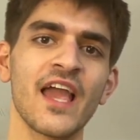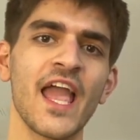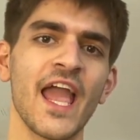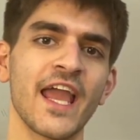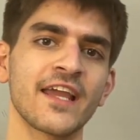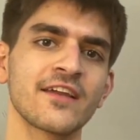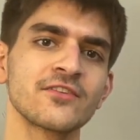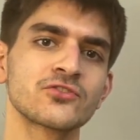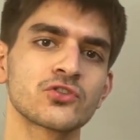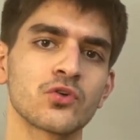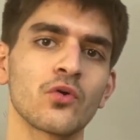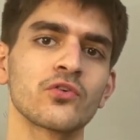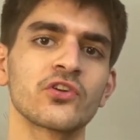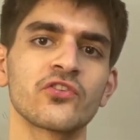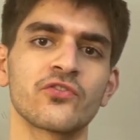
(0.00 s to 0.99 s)
and
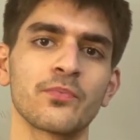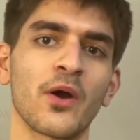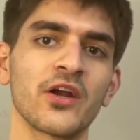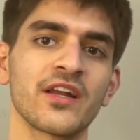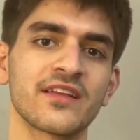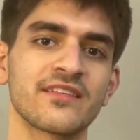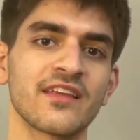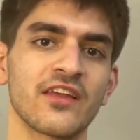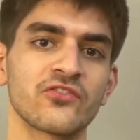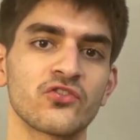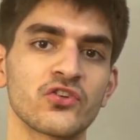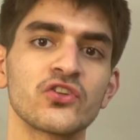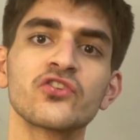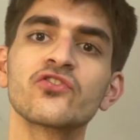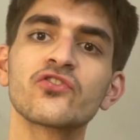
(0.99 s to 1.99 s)
control your smart
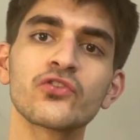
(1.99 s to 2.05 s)
accessories